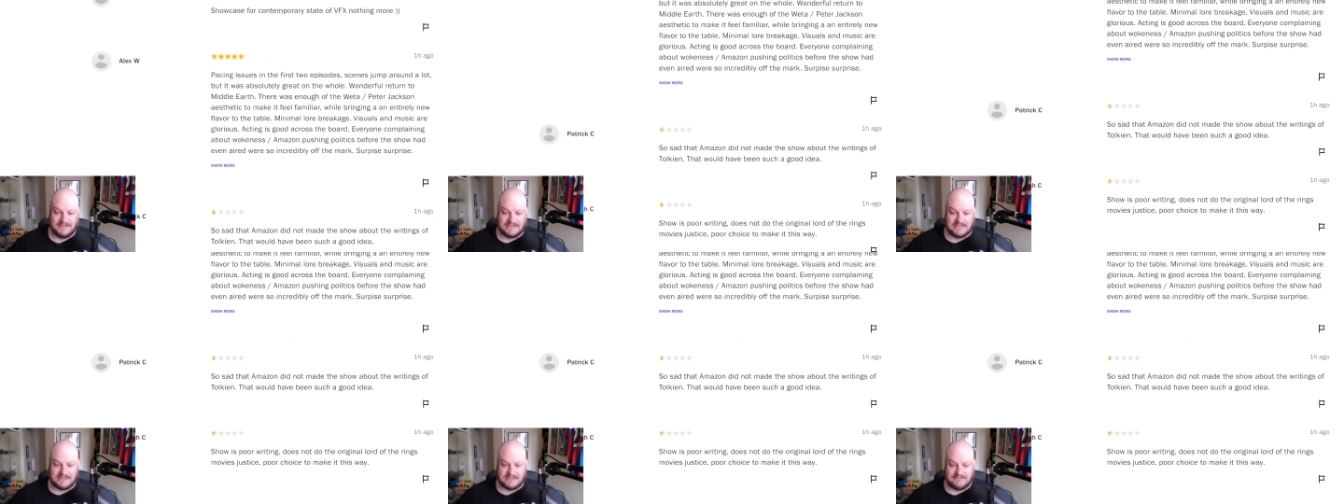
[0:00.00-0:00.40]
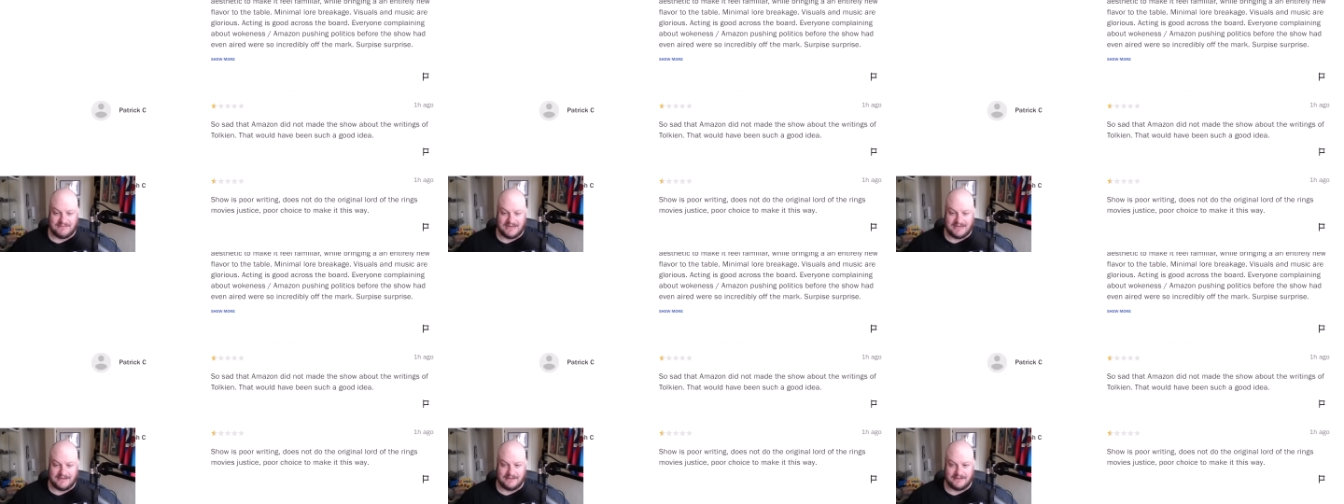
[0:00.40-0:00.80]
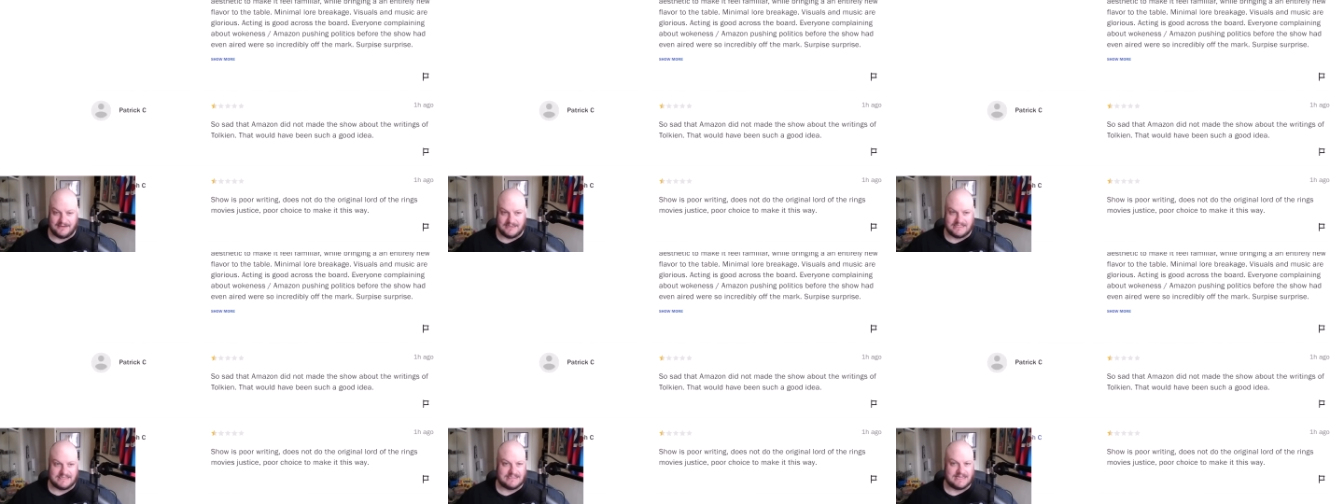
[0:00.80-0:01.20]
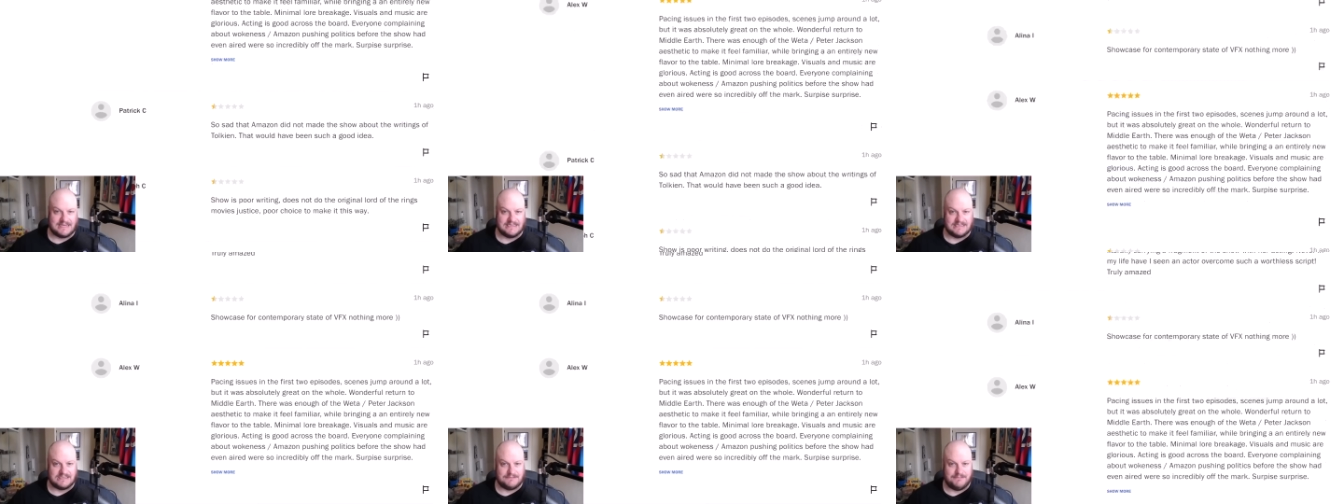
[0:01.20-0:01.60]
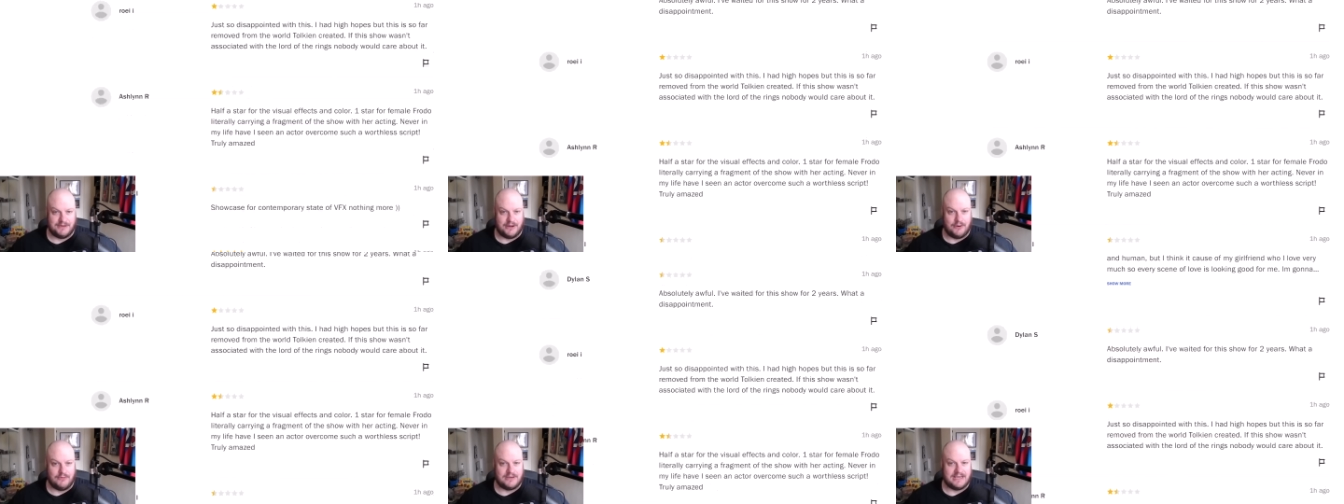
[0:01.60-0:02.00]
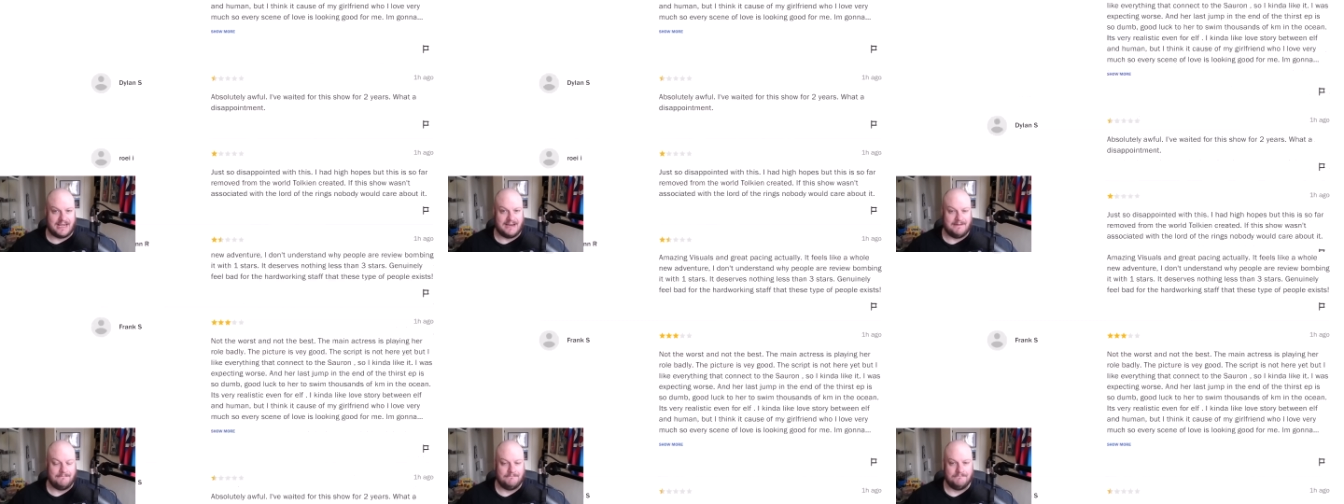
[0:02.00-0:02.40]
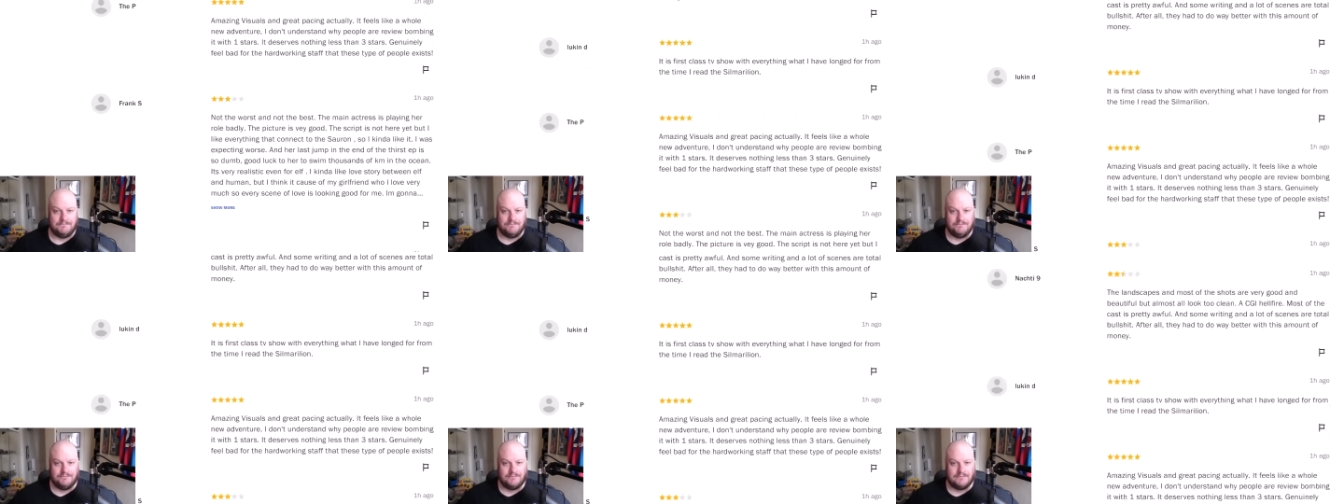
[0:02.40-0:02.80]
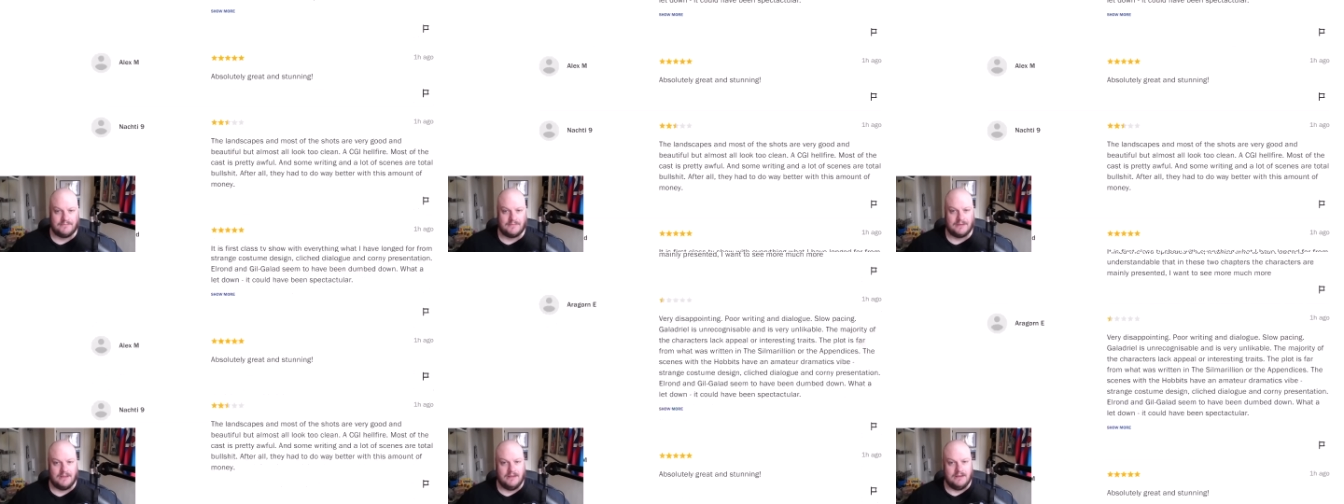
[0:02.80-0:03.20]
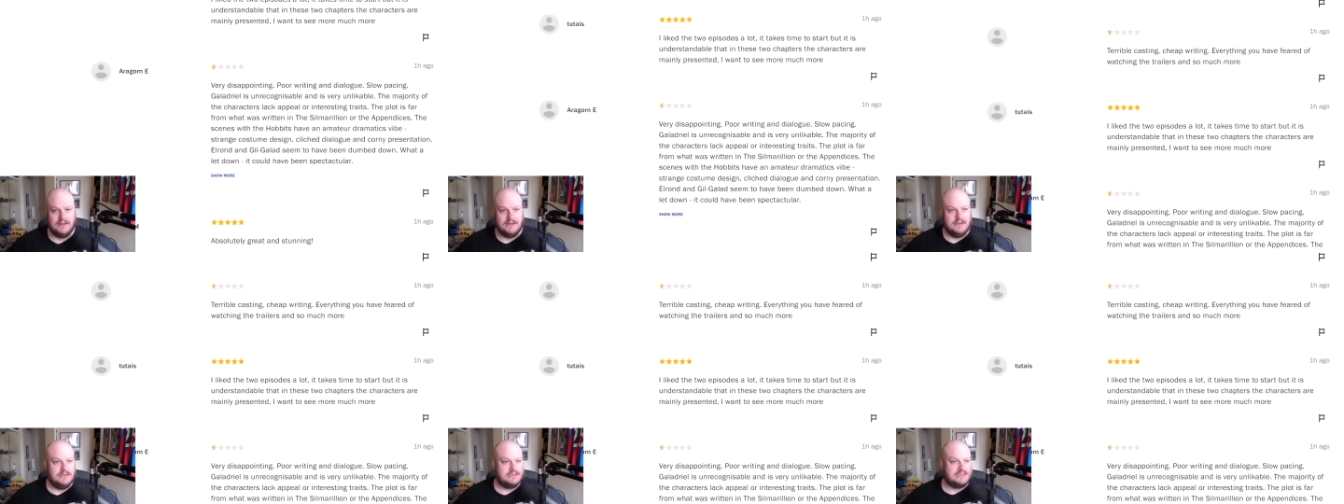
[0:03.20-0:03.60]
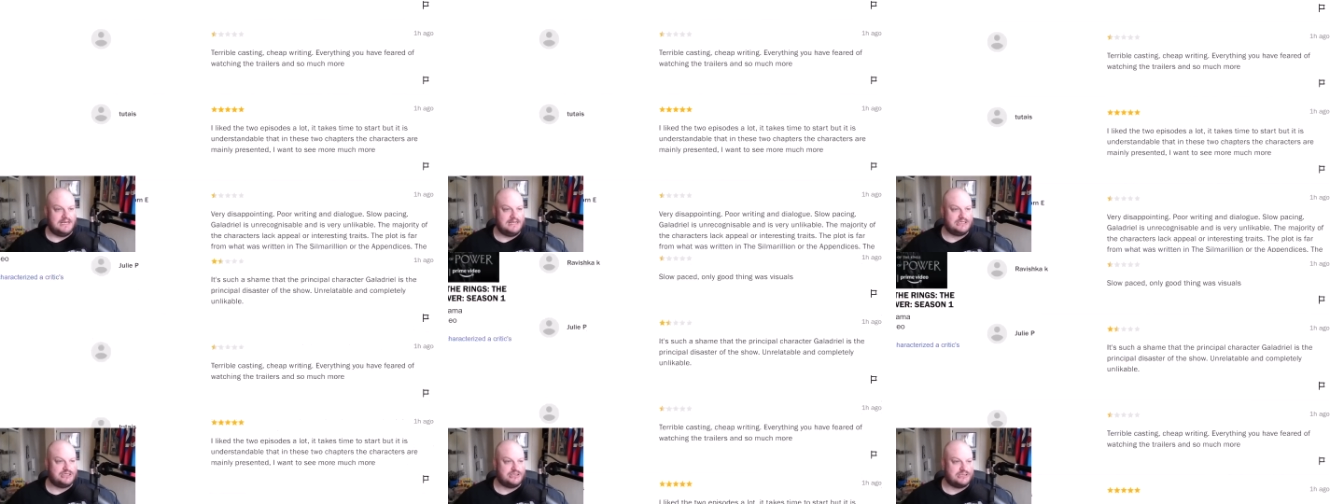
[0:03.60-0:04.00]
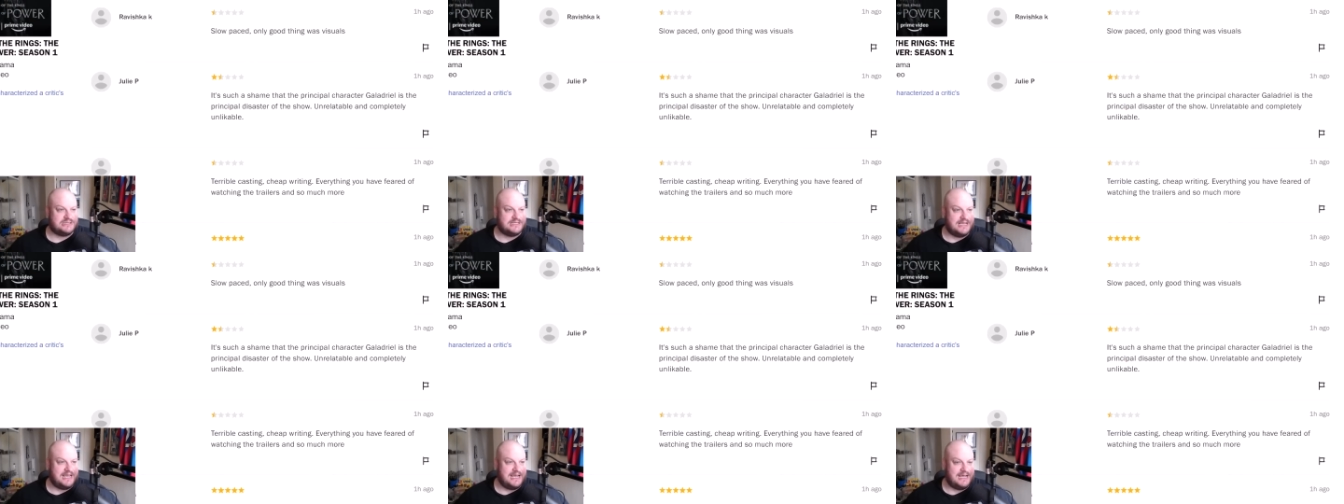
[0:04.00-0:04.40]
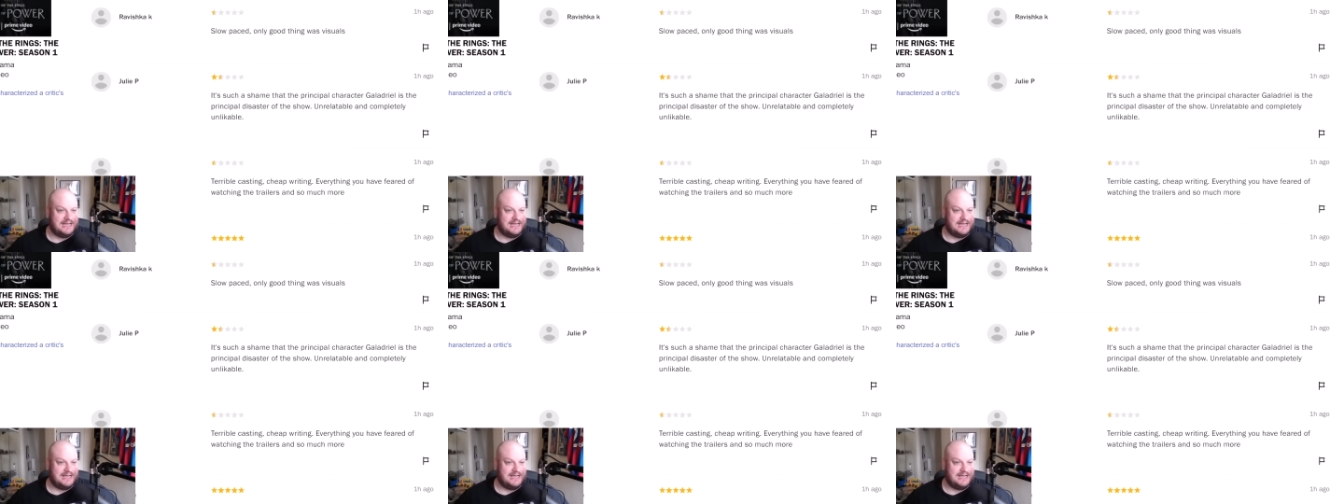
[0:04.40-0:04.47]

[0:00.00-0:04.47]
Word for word: This doesn't make a lot of sense, but okay. So let's just uh,